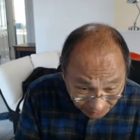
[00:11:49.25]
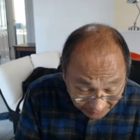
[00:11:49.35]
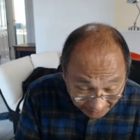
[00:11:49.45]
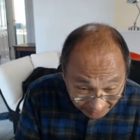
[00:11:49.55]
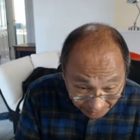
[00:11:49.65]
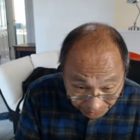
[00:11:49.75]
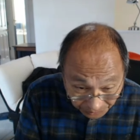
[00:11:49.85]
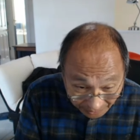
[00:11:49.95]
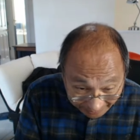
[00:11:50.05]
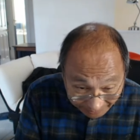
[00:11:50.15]
thing that
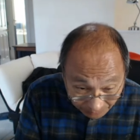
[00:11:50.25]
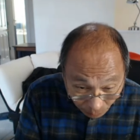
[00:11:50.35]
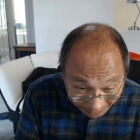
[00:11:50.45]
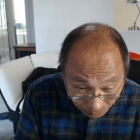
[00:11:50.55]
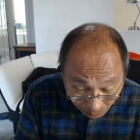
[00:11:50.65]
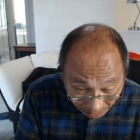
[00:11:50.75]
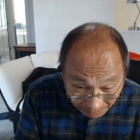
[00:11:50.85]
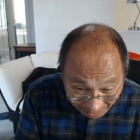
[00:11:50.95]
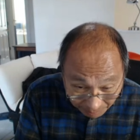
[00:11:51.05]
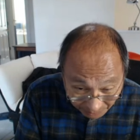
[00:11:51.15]
unite right-wing
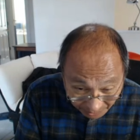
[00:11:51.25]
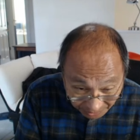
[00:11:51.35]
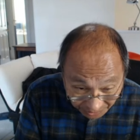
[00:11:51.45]
populists